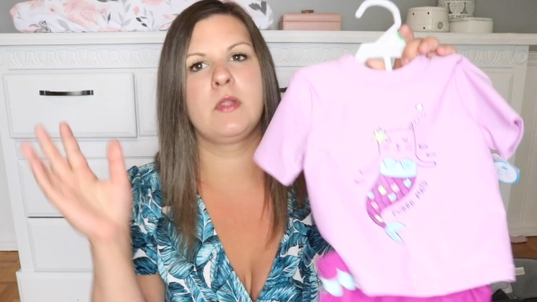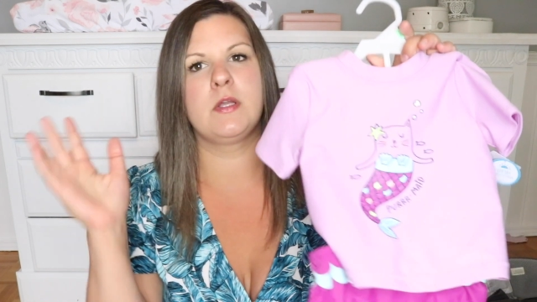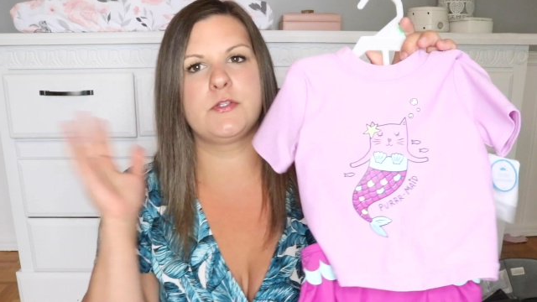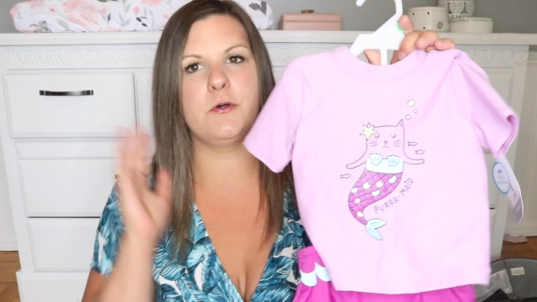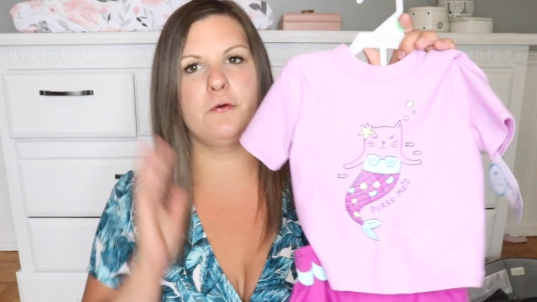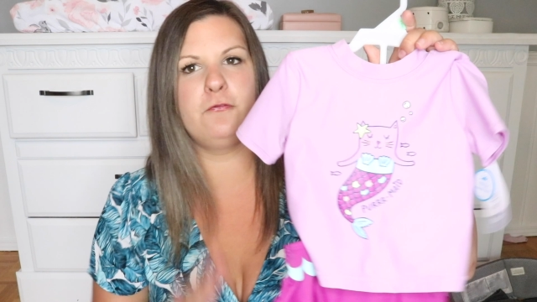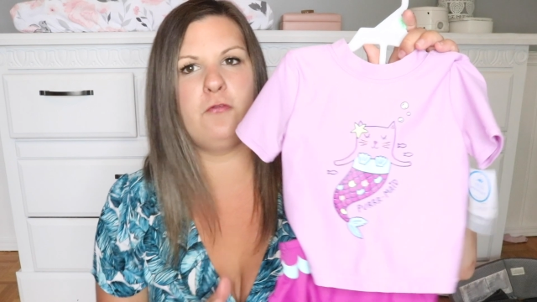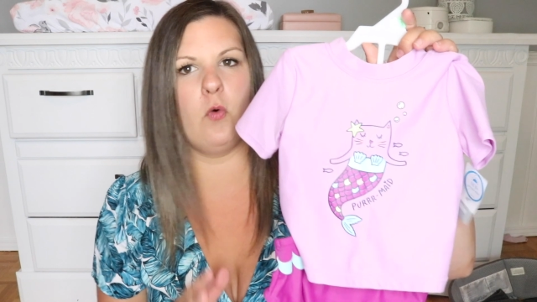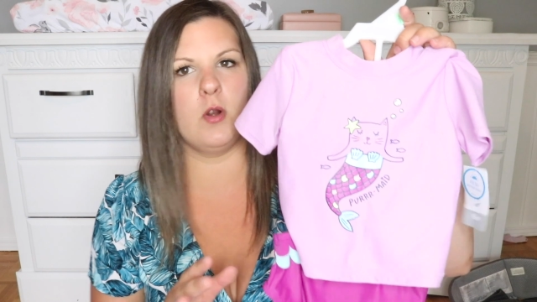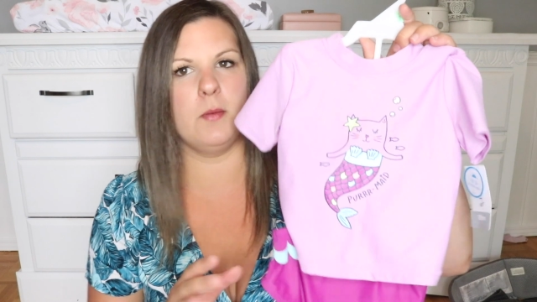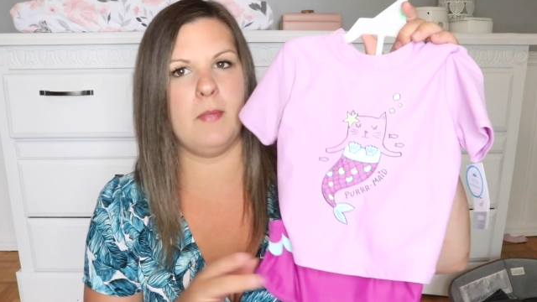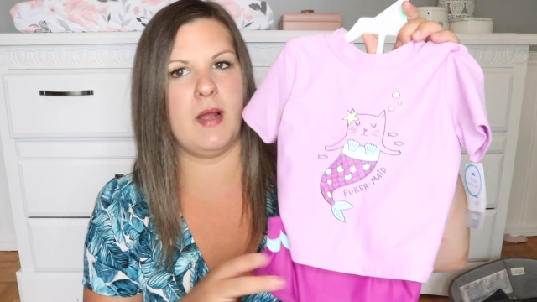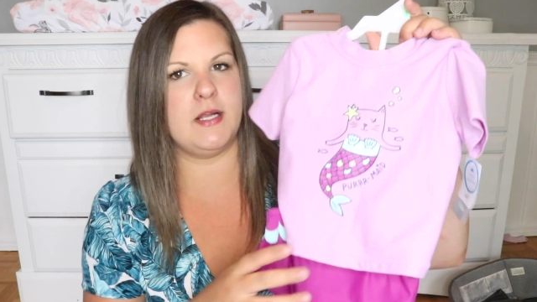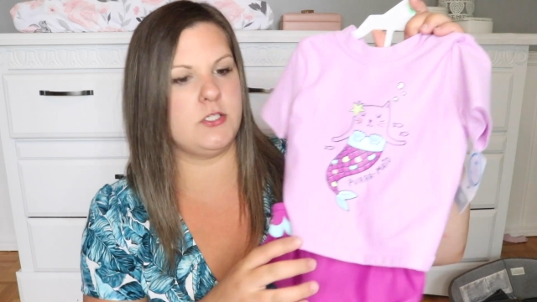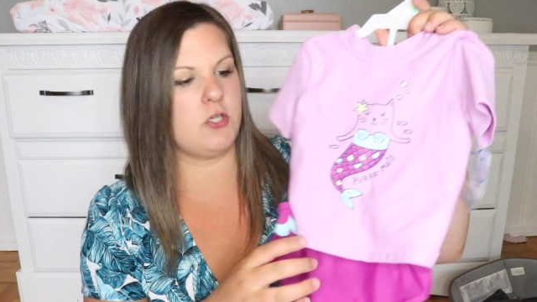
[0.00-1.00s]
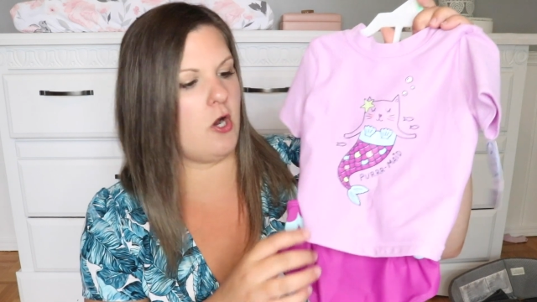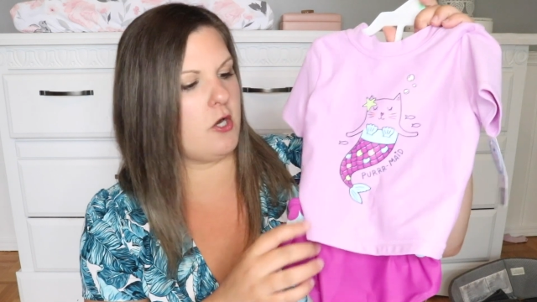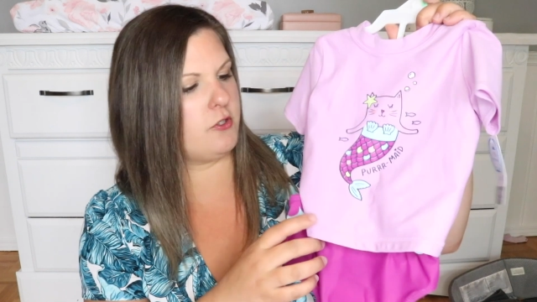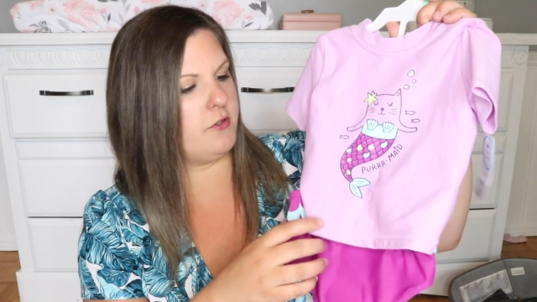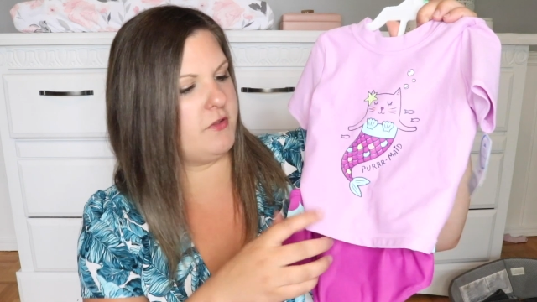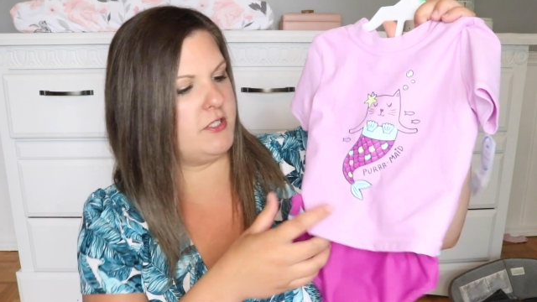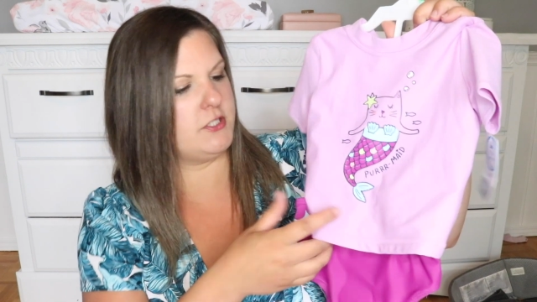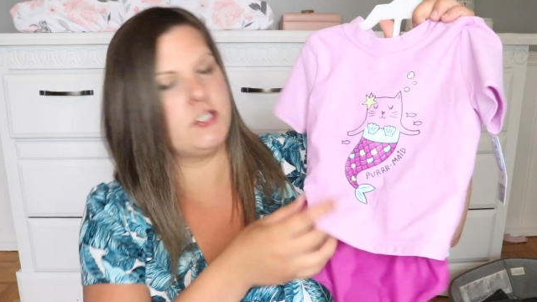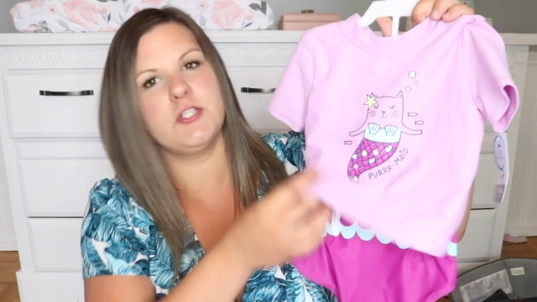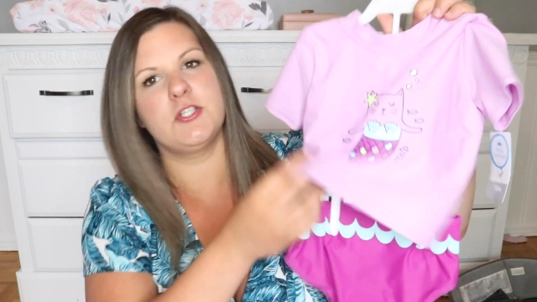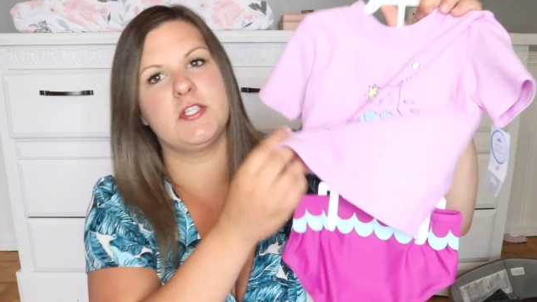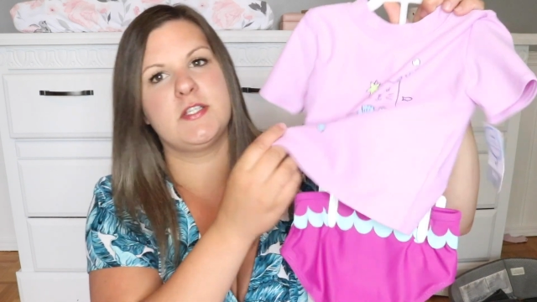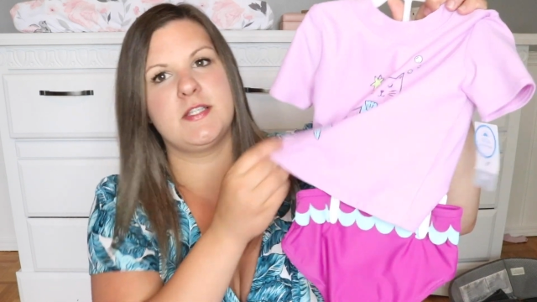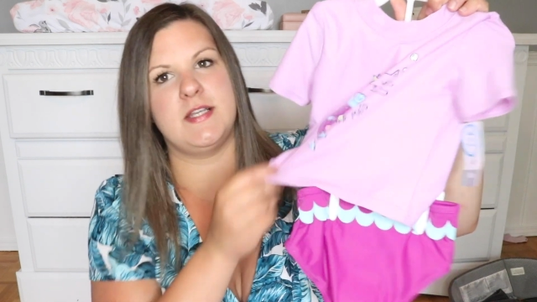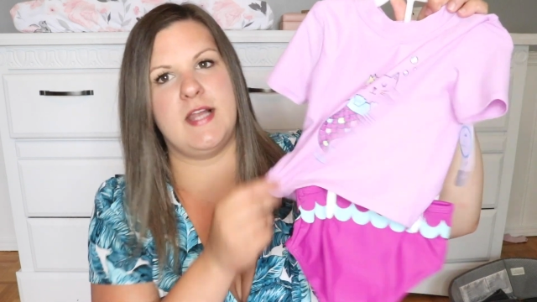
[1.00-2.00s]
So for my daughter, this is
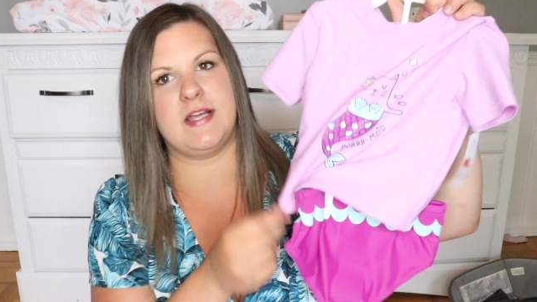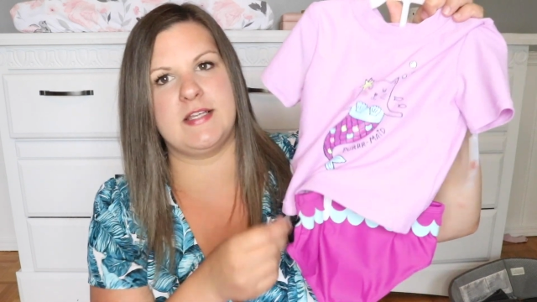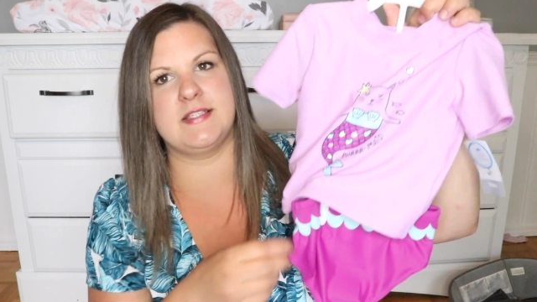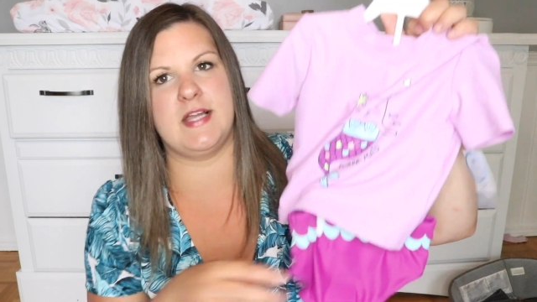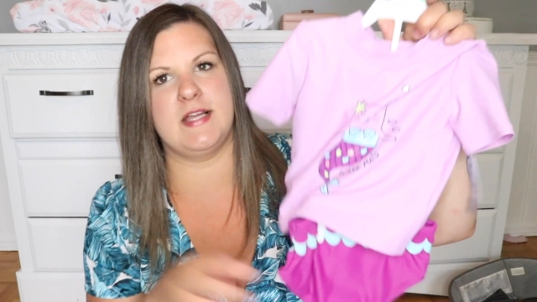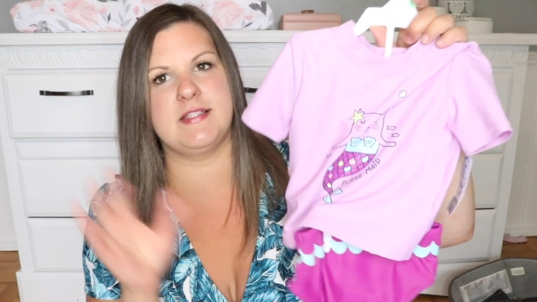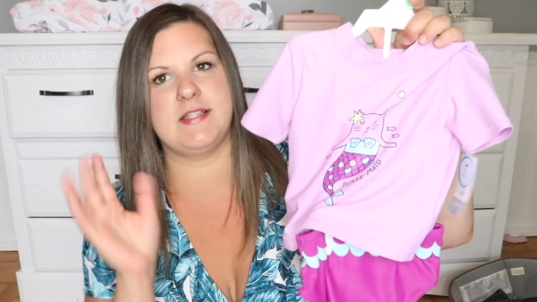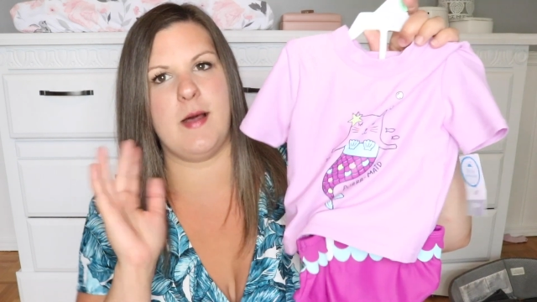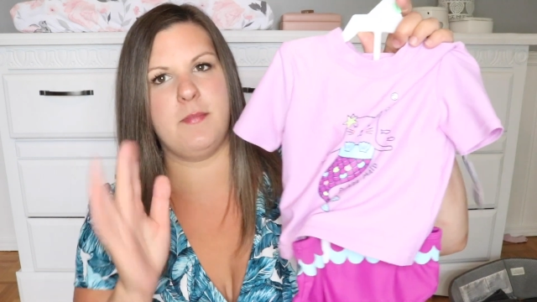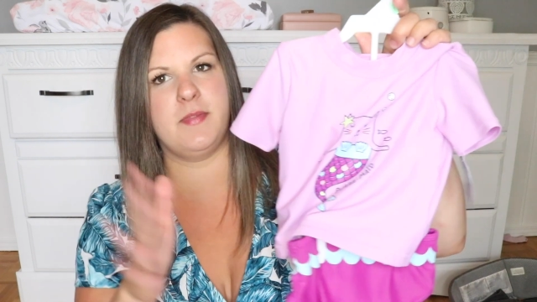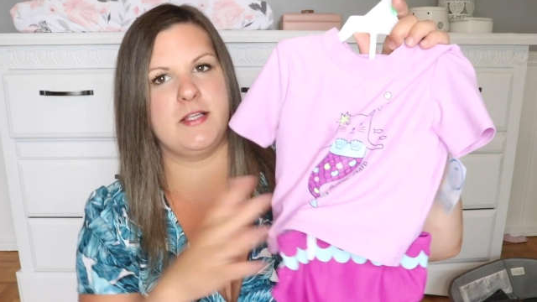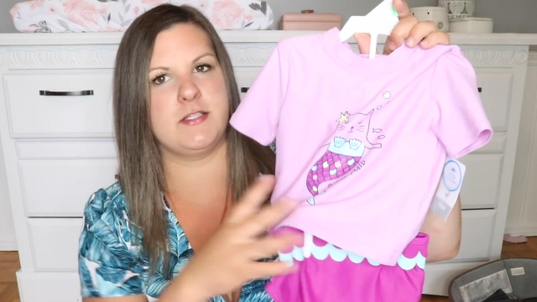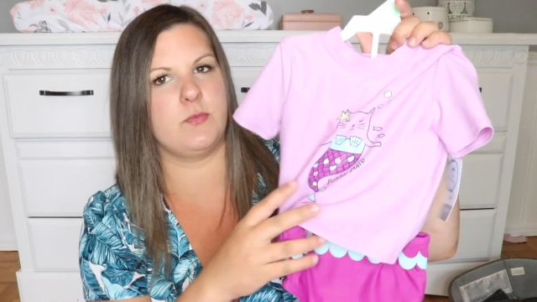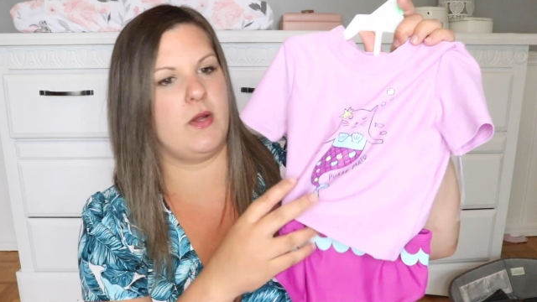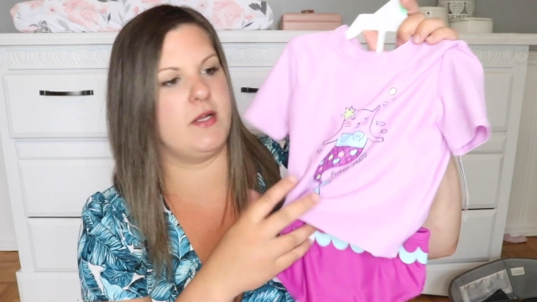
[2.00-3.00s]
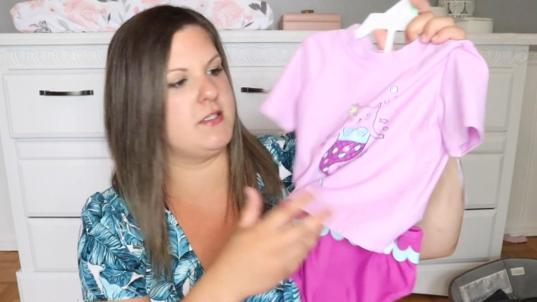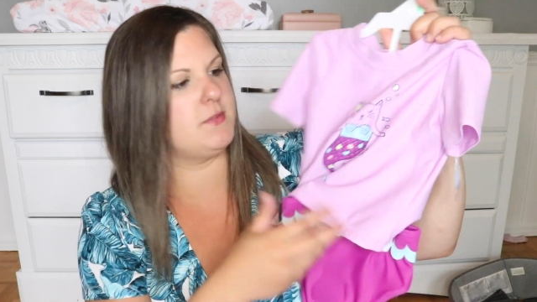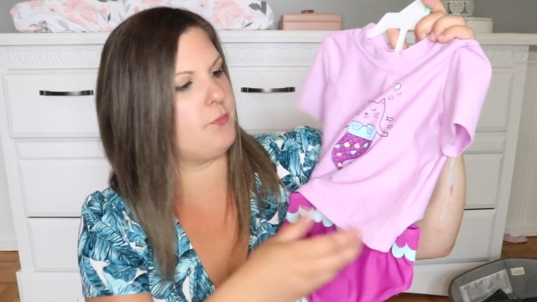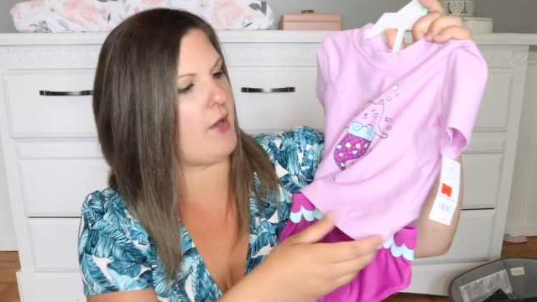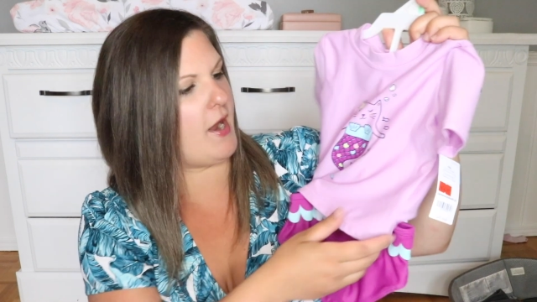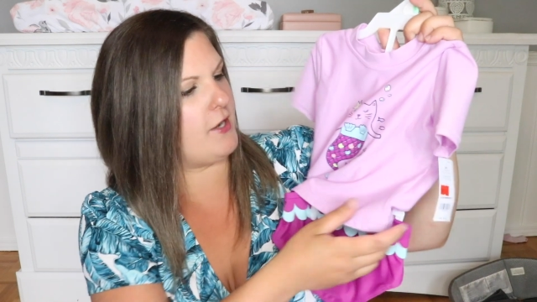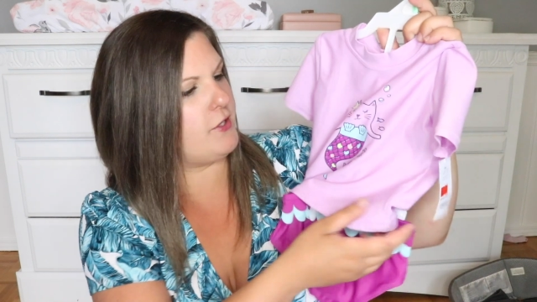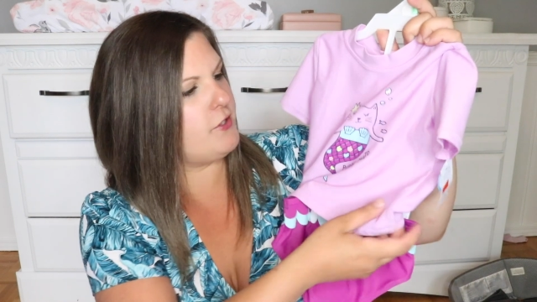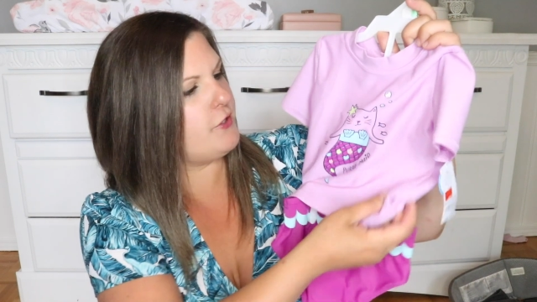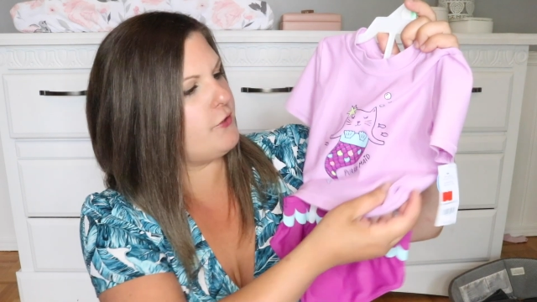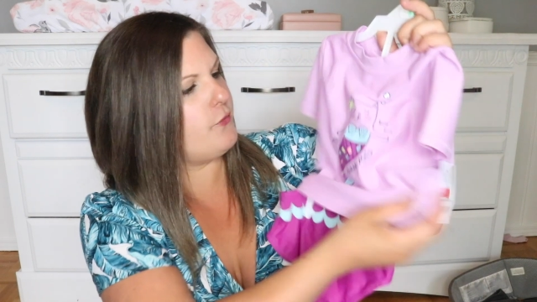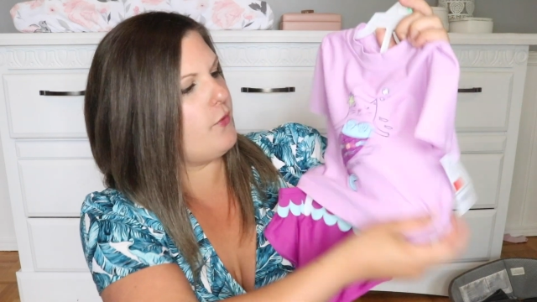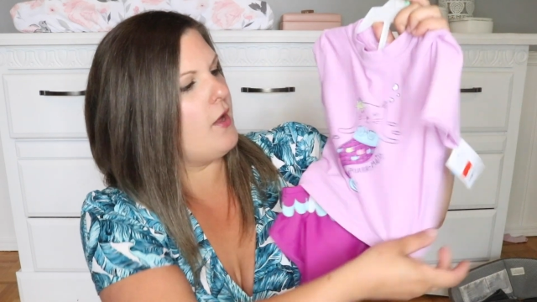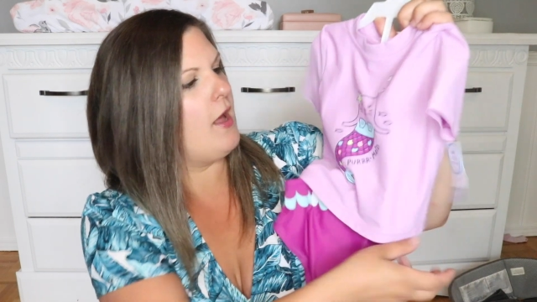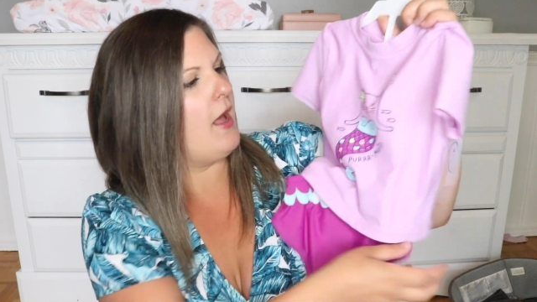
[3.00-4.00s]
just the next size up, that's why it's brand new,